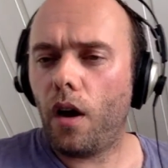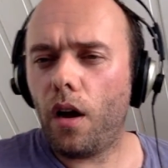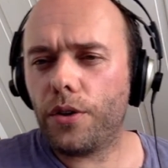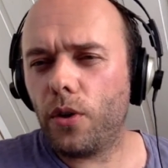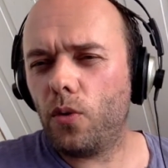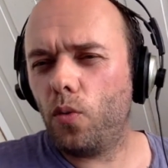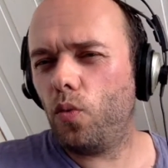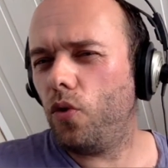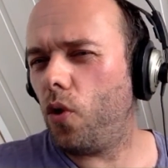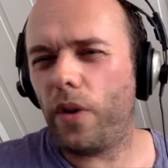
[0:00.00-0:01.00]
Uh,
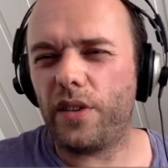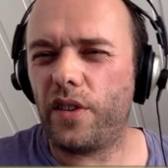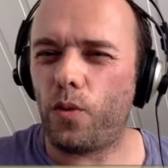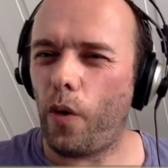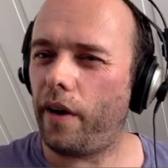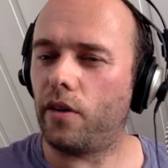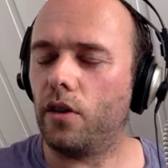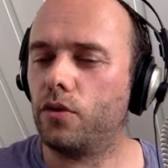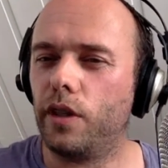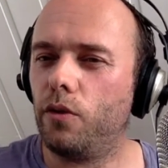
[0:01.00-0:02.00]
so Norway is this weird
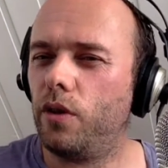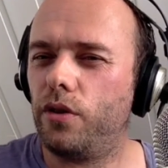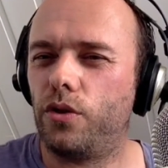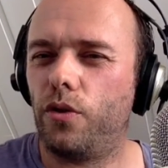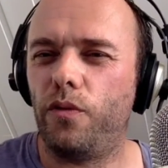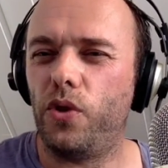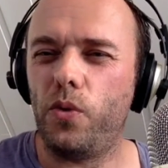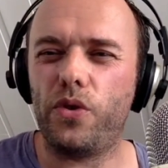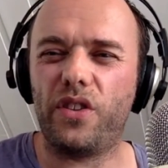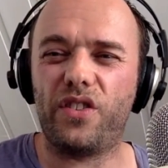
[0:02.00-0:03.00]
country where sort of
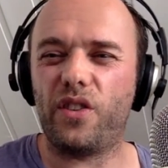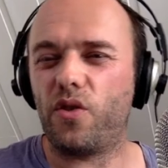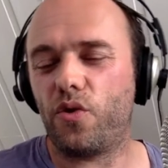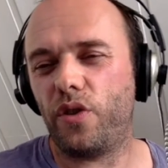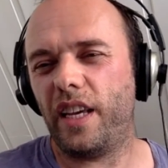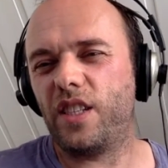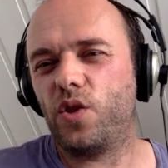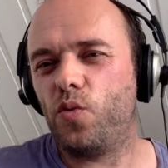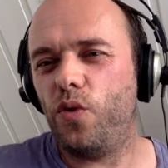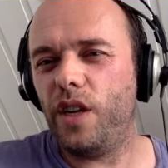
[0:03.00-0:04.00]
news is inc-
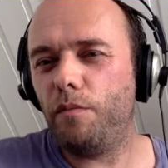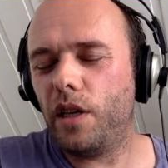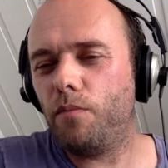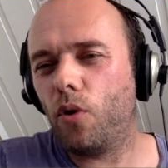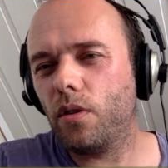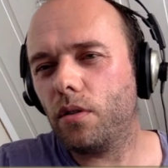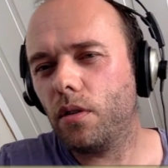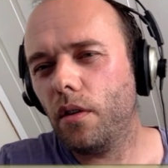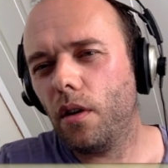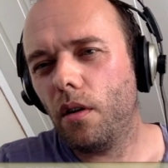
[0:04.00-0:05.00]
extremely important.